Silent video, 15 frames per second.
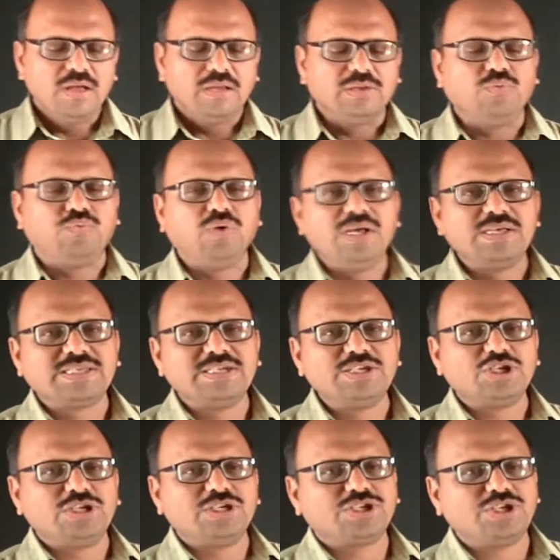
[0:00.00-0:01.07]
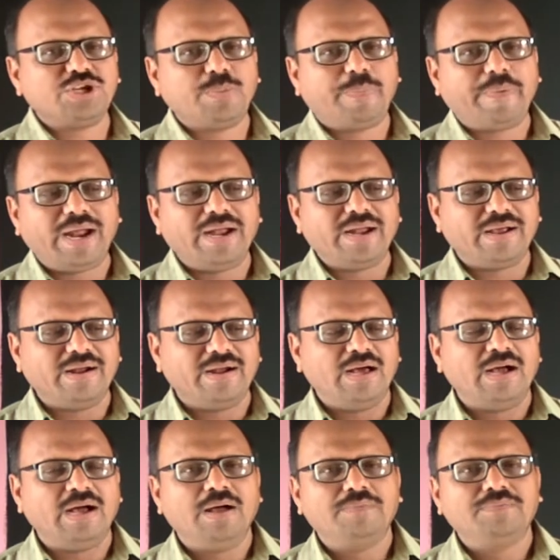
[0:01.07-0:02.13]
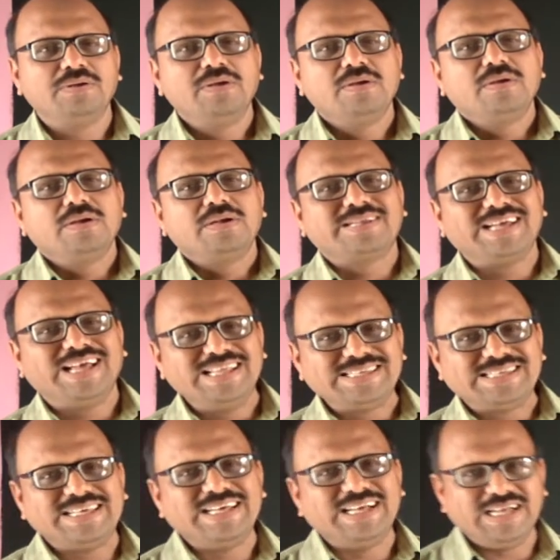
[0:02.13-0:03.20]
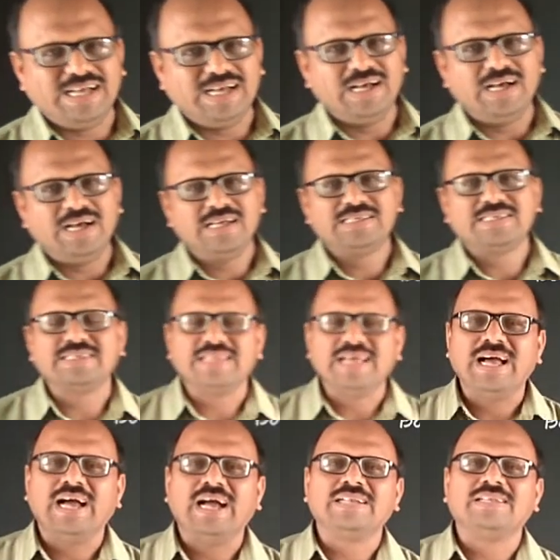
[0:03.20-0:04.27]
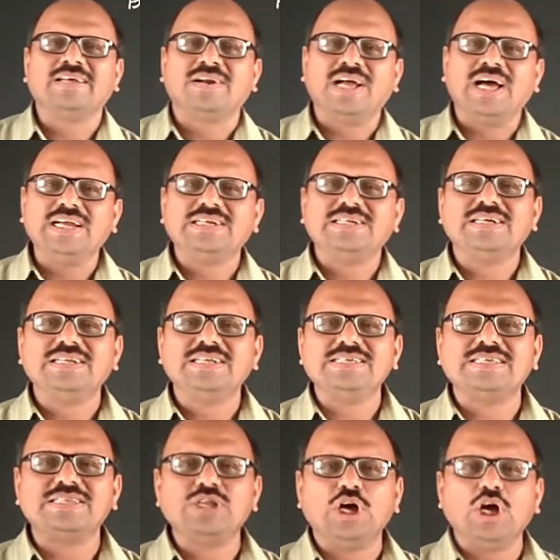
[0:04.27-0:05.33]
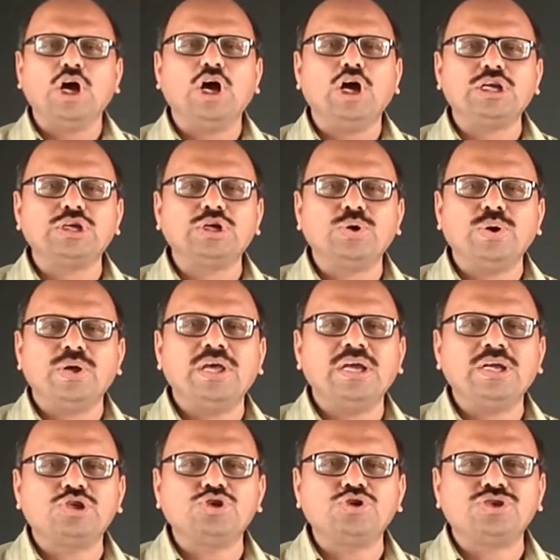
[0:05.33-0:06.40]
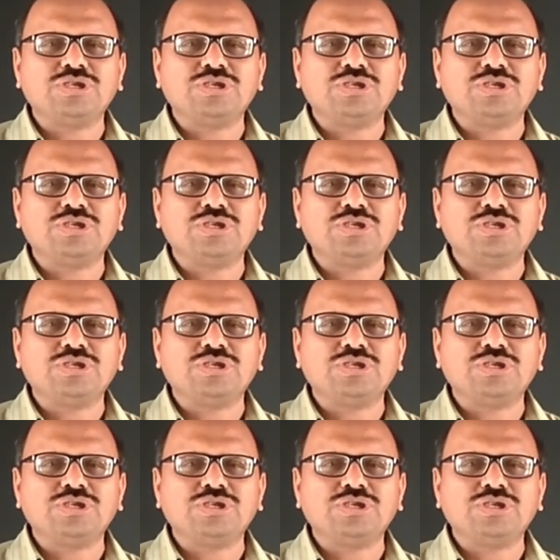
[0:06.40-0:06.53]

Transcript: The first introductory paragraph tells us that the writer is not going to